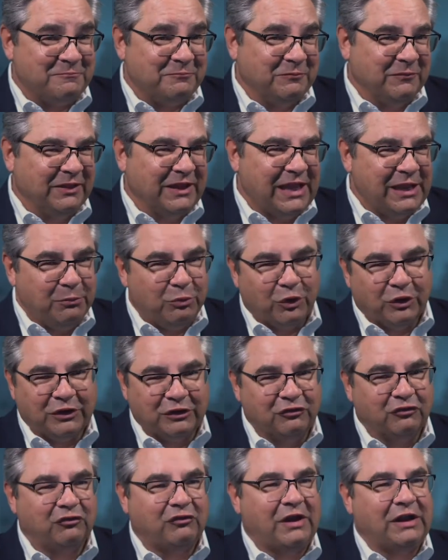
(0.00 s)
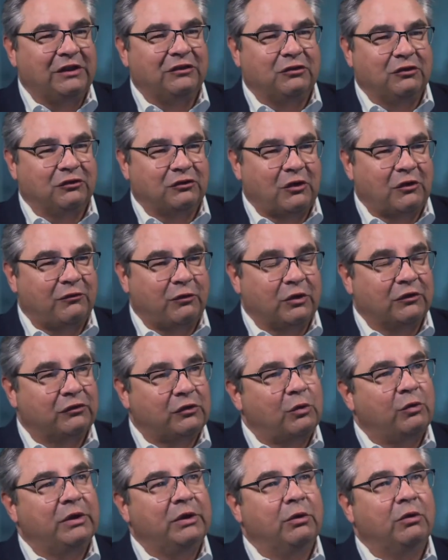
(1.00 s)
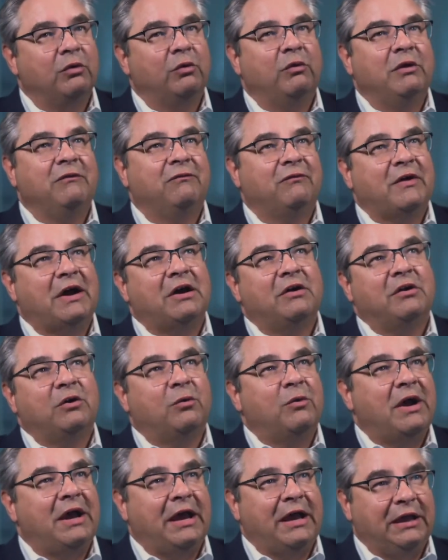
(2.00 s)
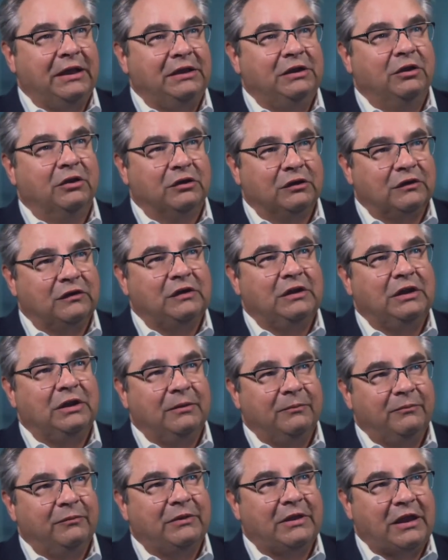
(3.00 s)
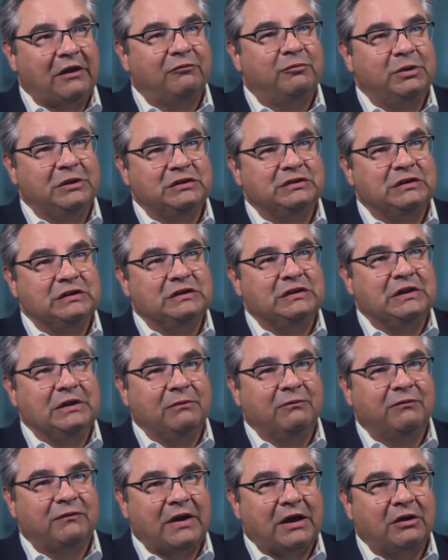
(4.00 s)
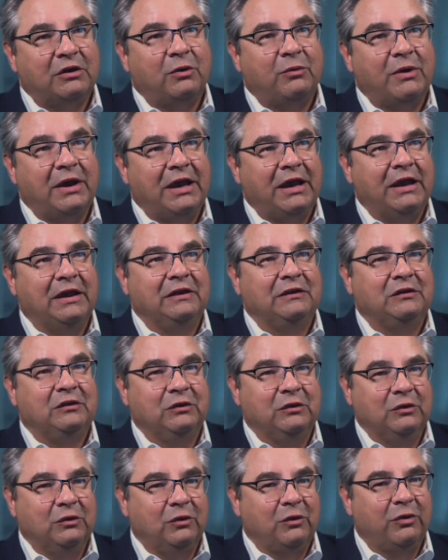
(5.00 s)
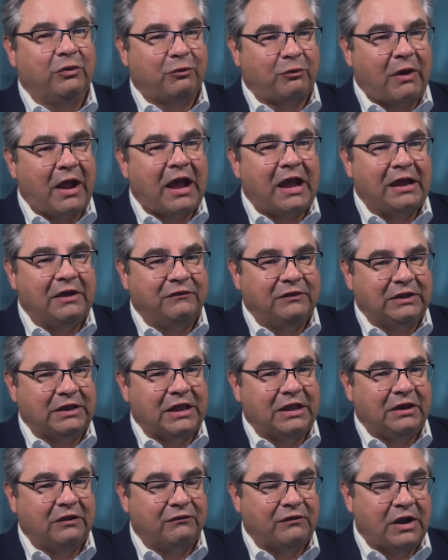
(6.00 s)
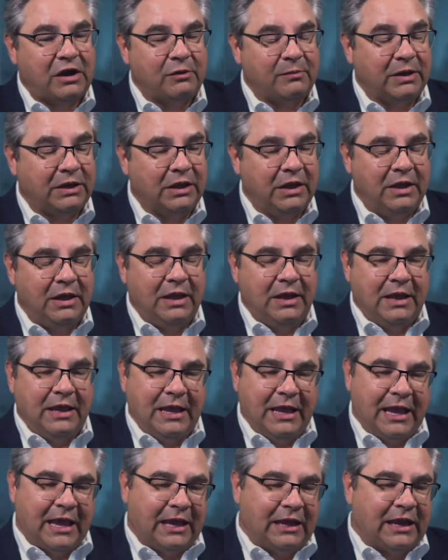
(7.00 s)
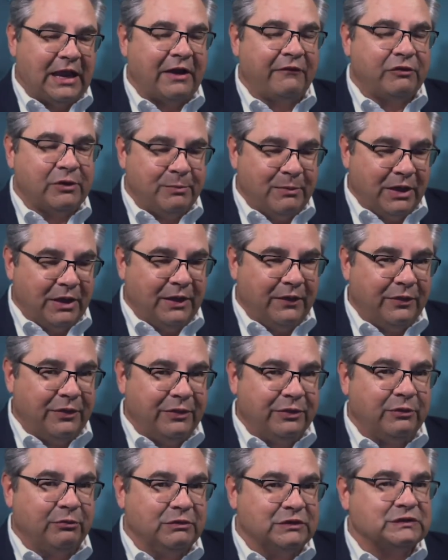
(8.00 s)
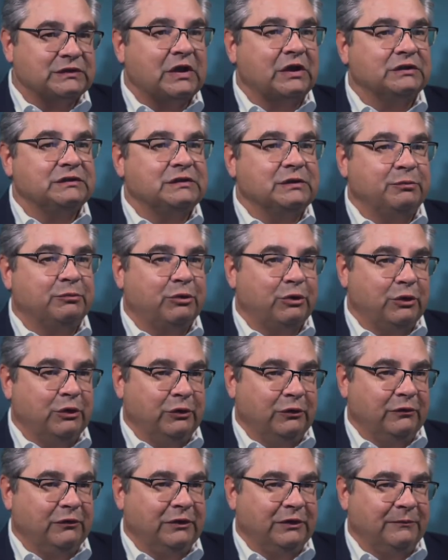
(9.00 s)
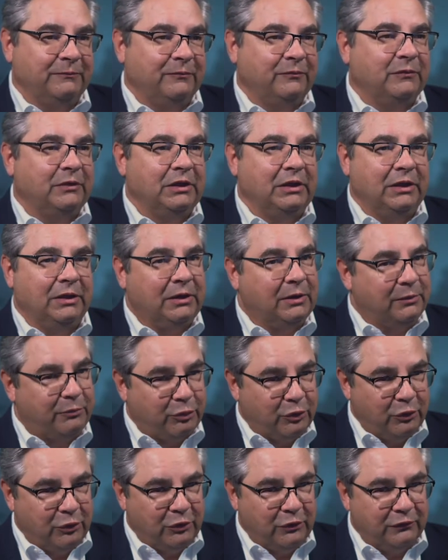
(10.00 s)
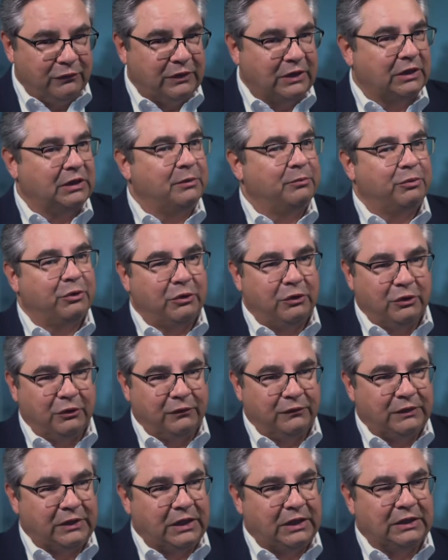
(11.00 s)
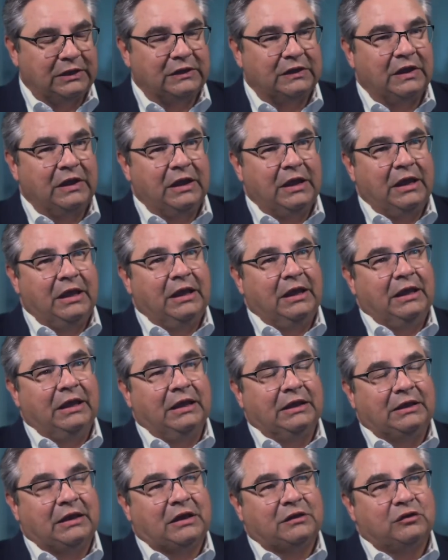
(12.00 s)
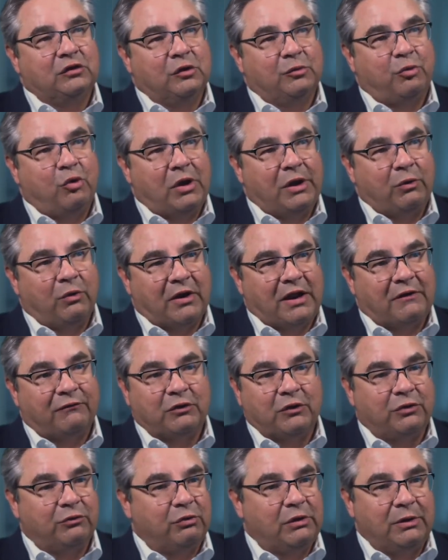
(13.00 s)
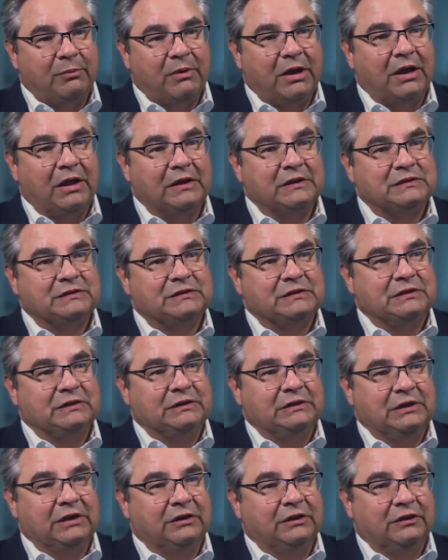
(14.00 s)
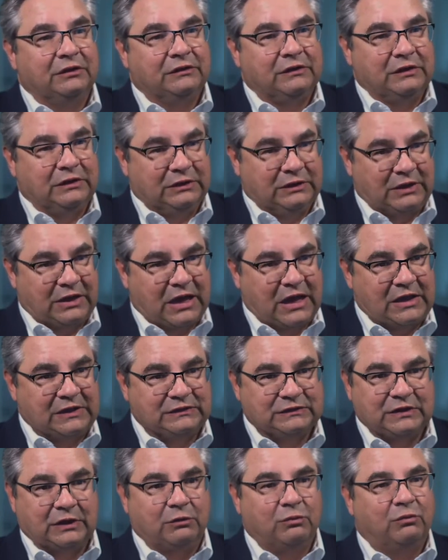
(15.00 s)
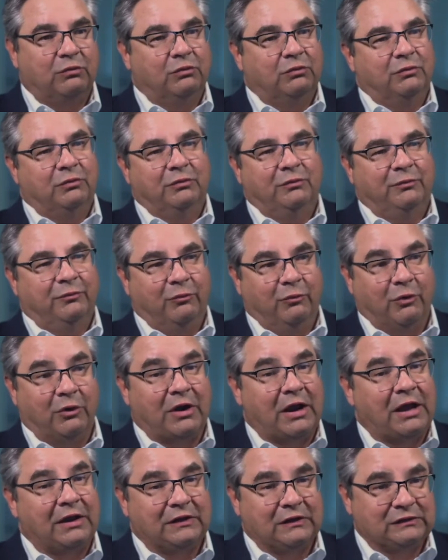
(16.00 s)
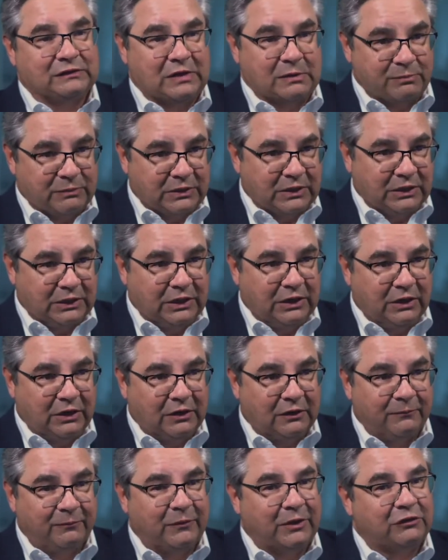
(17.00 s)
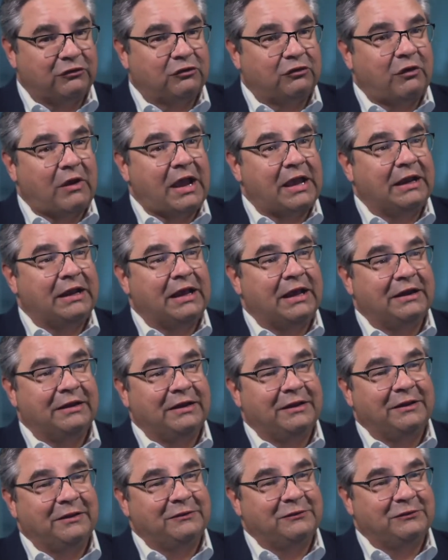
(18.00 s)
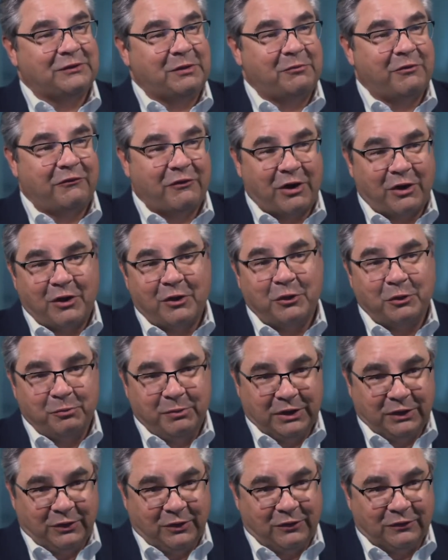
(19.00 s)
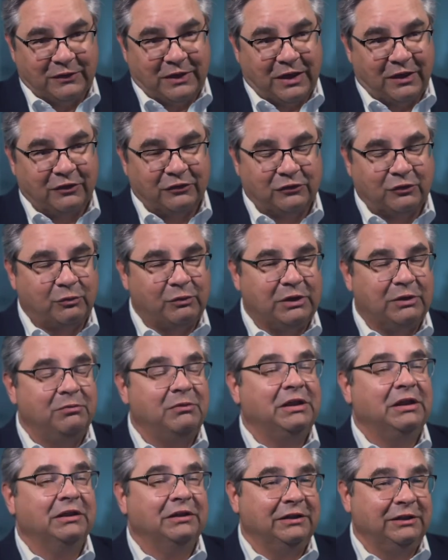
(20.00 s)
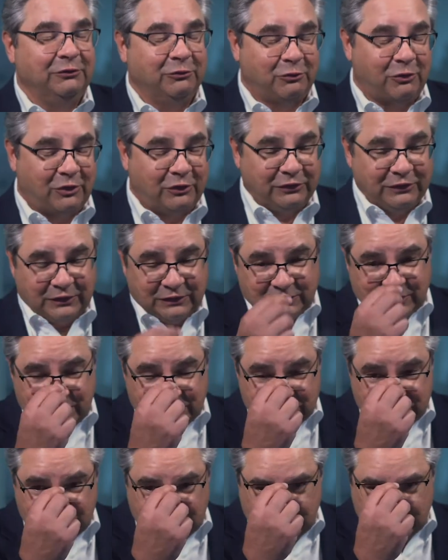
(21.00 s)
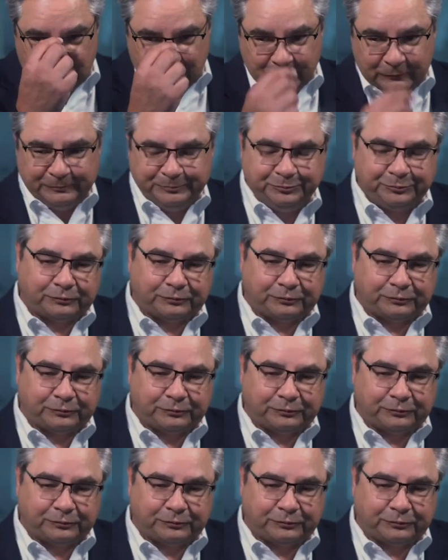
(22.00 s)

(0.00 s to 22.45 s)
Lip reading: labor constraints or so forth. So we found a way, your team, the FPG team, found a way to thrive in that environment. And every month, the results improved and improved and improved. And it got to a point where after 3 months, the Hilton guys said, we're on to something here. Let's try it at some of our other big hotels. So we immediately rolled it into